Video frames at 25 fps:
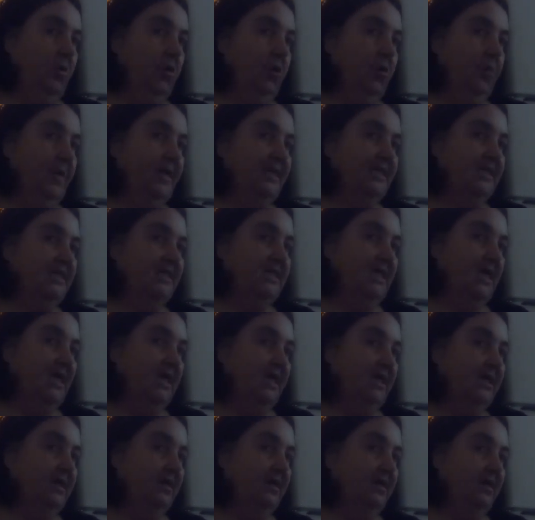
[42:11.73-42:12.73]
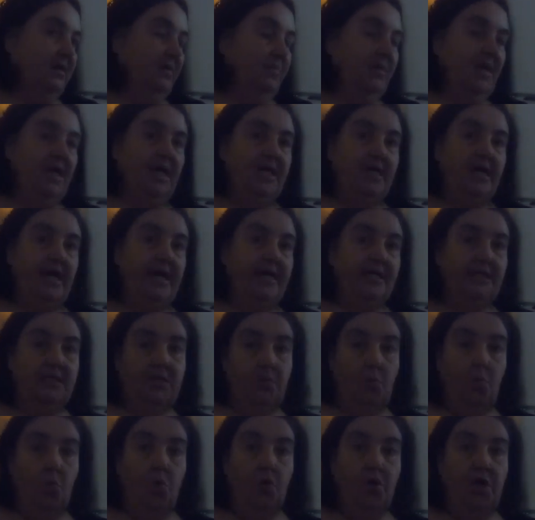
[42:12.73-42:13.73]
who incidentally, in many
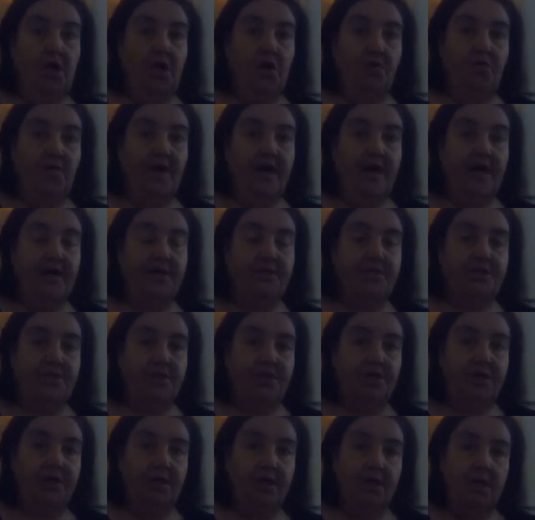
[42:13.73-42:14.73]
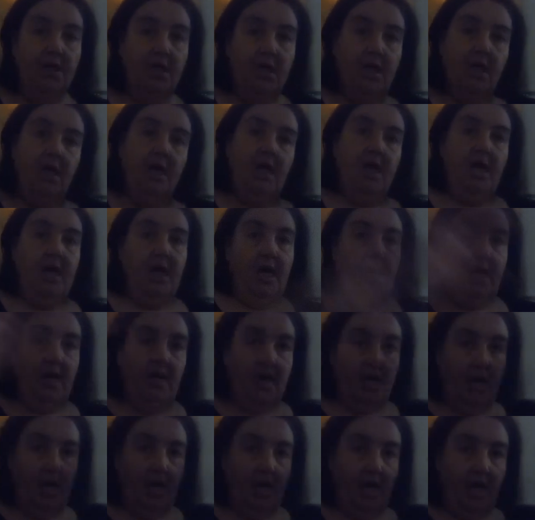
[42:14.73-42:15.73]
cases, are walking around you,
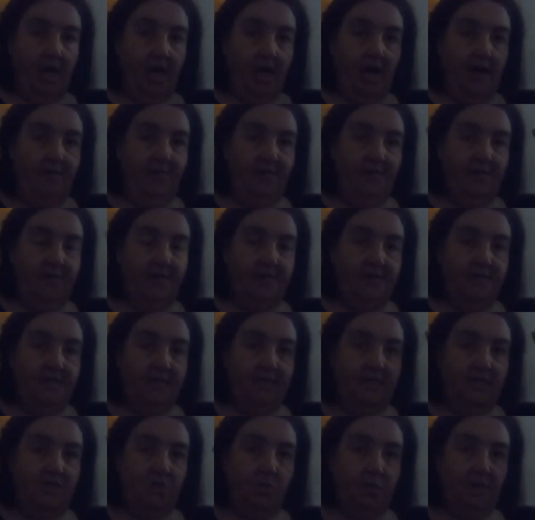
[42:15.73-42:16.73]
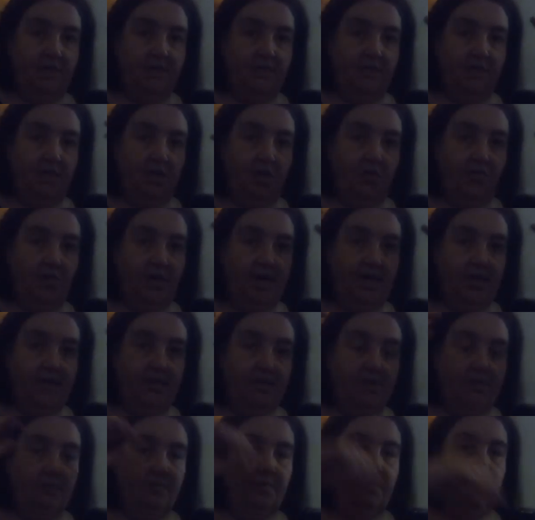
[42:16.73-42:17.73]
having those things twisting
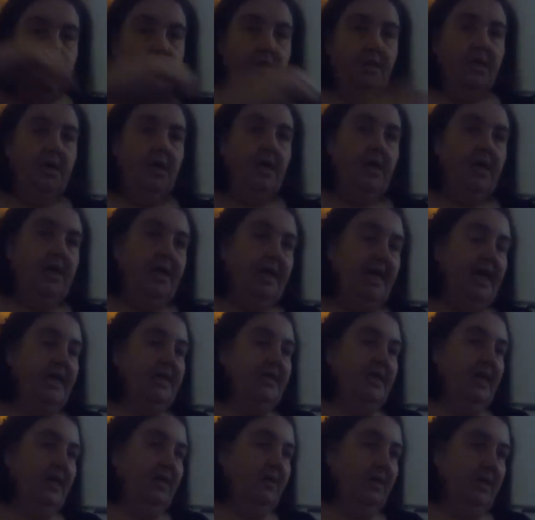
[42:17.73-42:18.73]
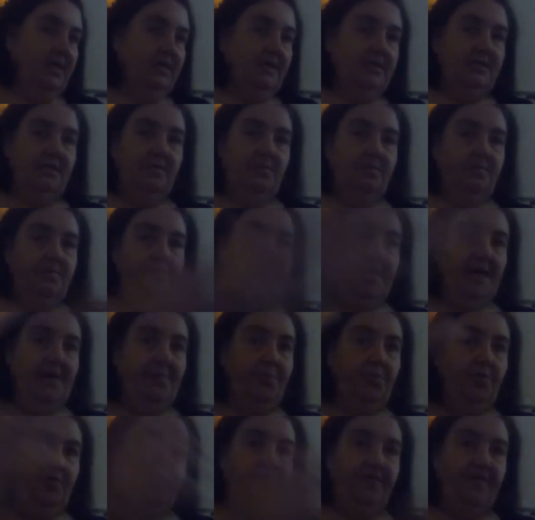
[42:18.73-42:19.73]
around them, and some
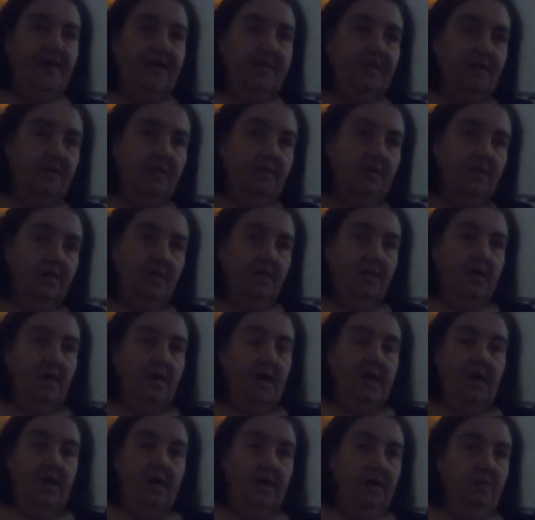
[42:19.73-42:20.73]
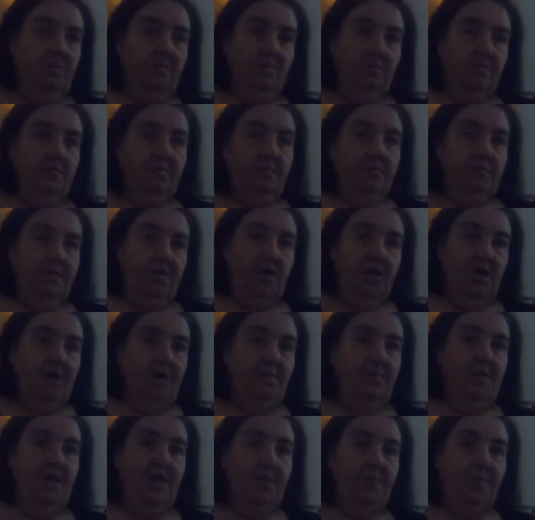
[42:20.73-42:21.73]
people fucking,
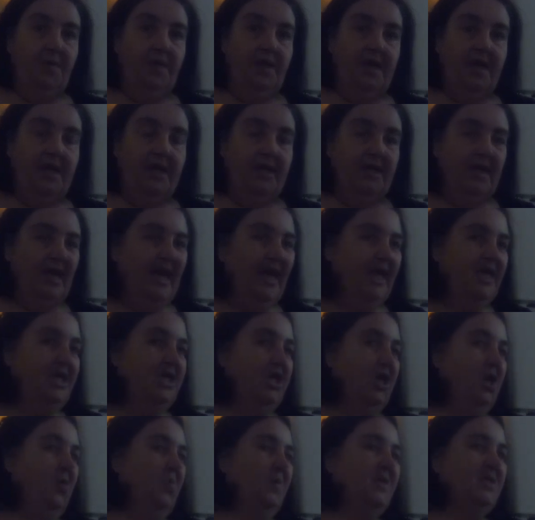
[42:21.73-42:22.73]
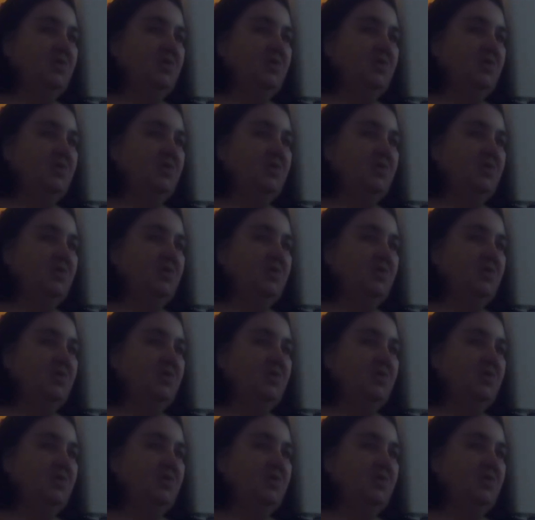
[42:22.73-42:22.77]
manipulating it. And you know